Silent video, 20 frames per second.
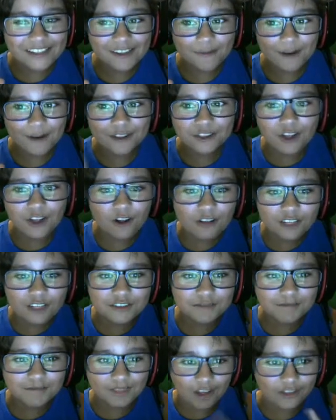much. I'll
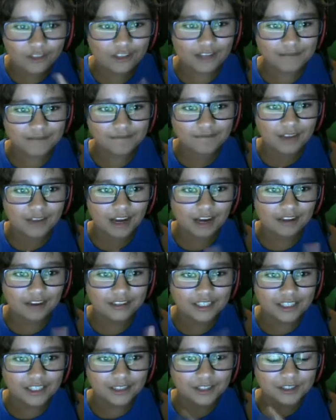let, I'll let uh,
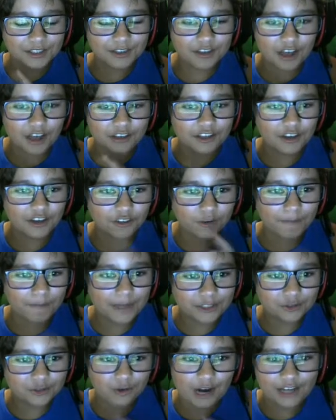the other
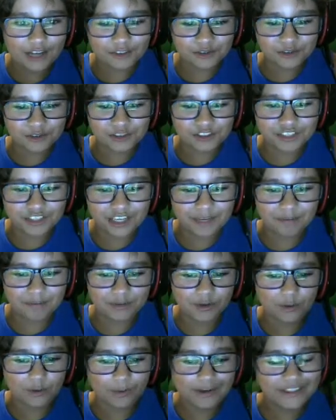Benjerizer just keep
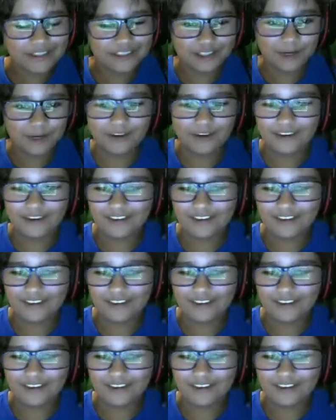doing what he's doing.